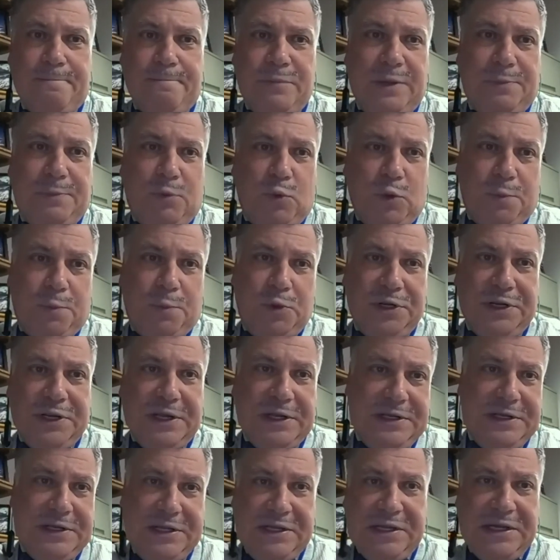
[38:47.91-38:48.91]
people were putting
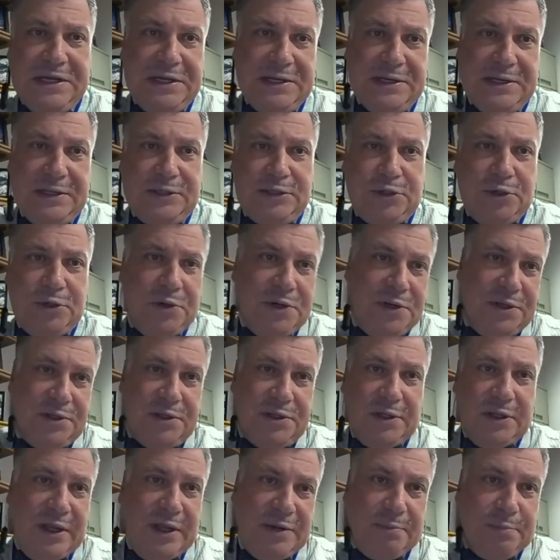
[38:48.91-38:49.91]
a key in, they turned it,
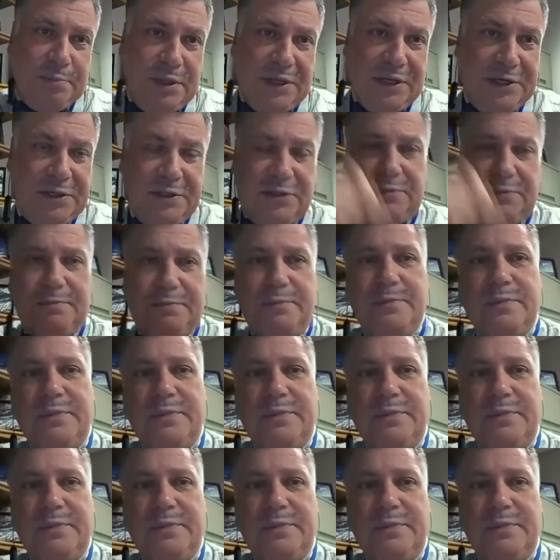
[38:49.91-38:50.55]
the light blinked,